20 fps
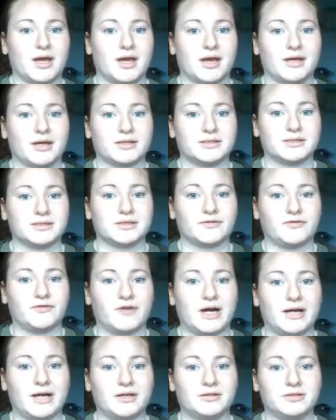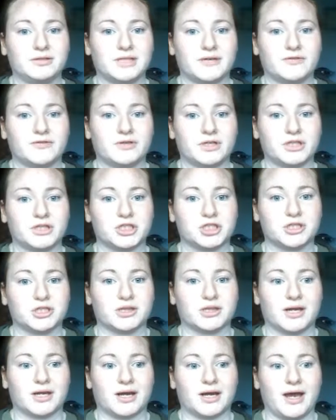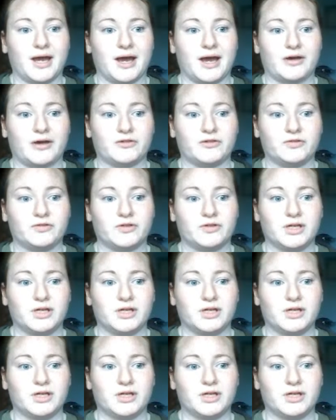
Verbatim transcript: And the final definition that I have